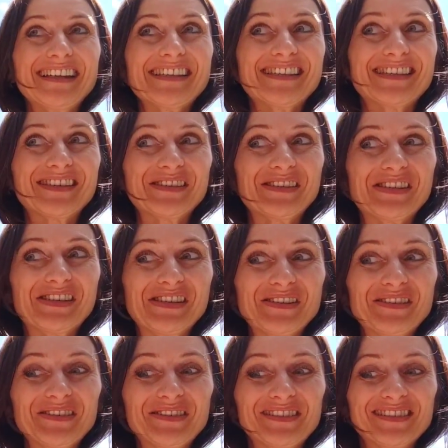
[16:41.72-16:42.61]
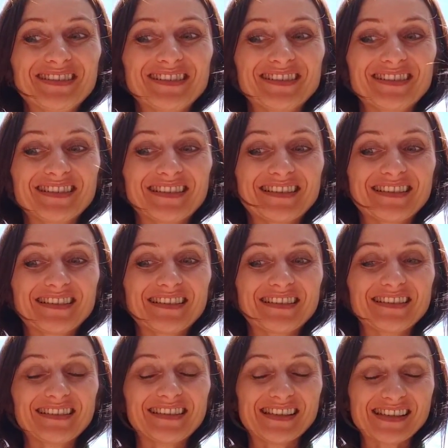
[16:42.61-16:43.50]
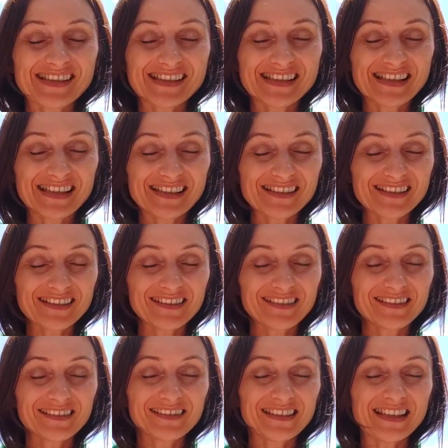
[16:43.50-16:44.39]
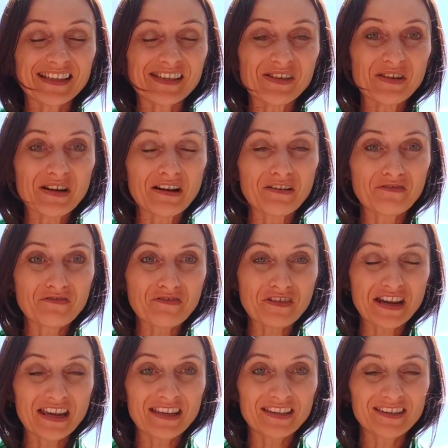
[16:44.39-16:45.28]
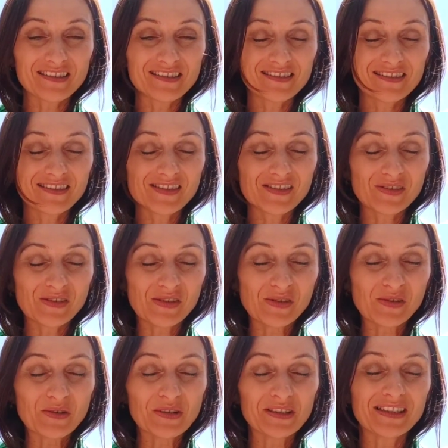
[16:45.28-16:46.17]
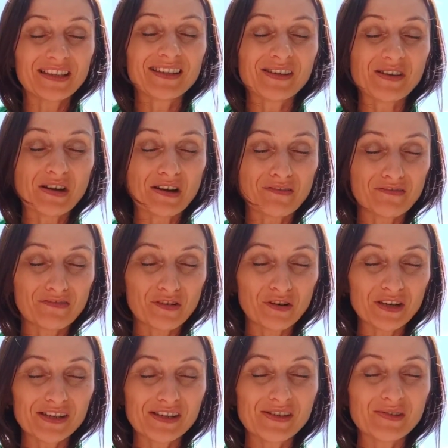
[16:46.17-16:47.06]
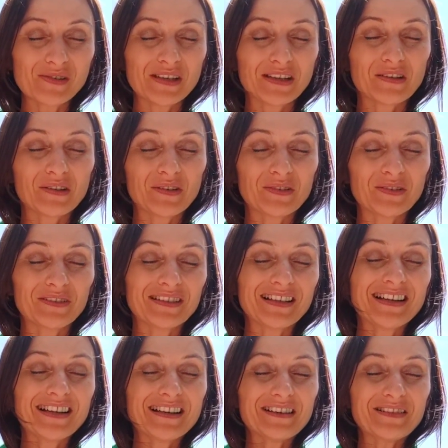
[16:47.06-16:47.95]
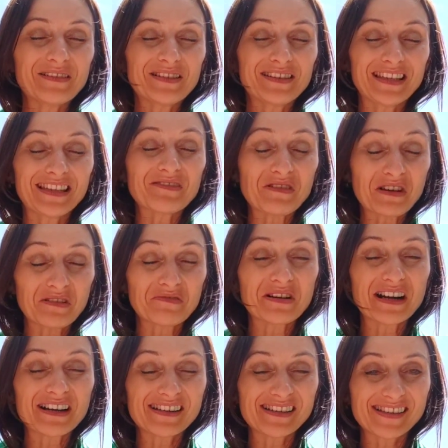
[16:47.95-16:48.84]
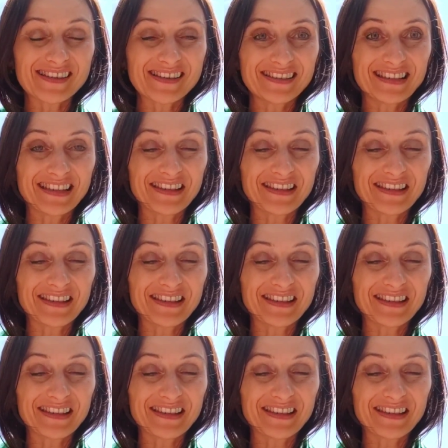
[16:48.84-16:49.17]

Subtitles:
to do the thing that you are afraid to do, or that you avoid doing, or that requires